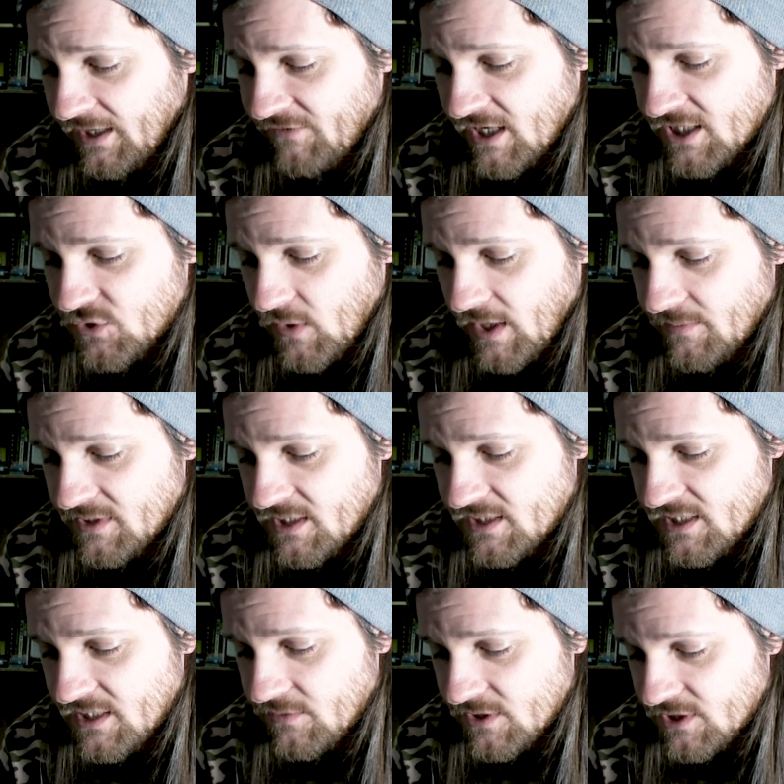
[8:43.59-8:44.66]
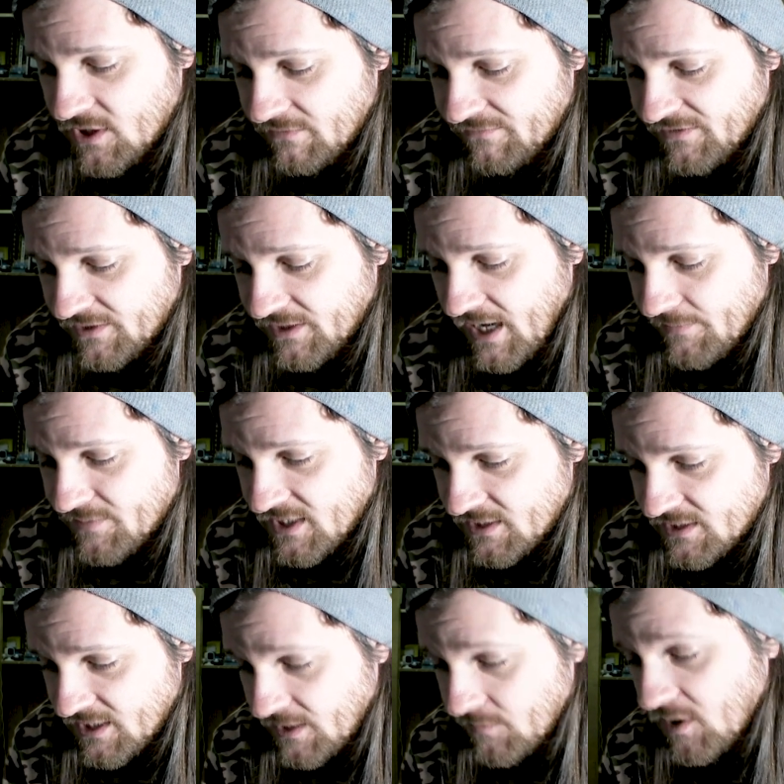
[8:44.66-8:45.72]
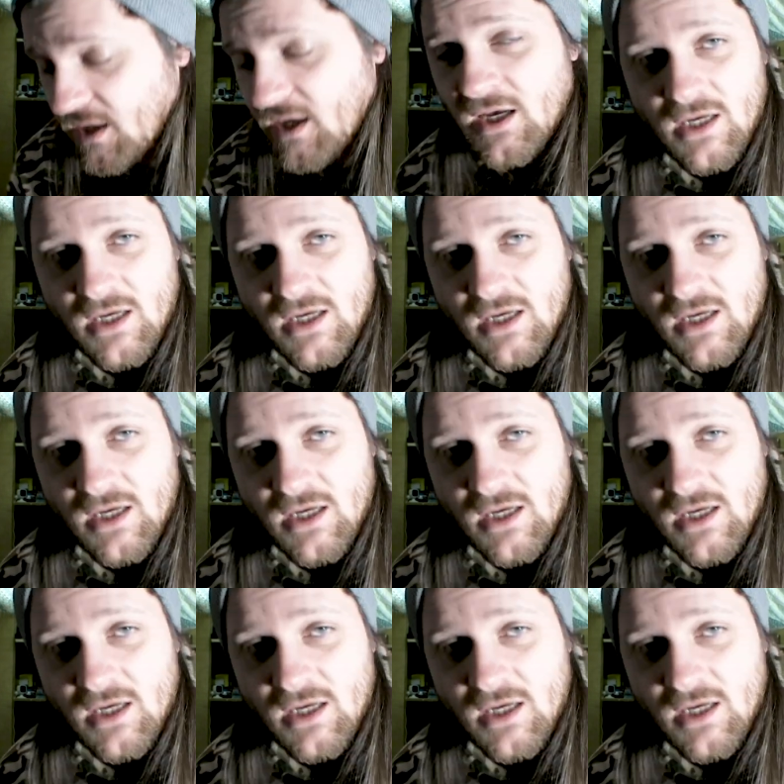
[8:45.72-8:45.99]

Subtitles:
Give it a swipe to see what's up for grabs this time.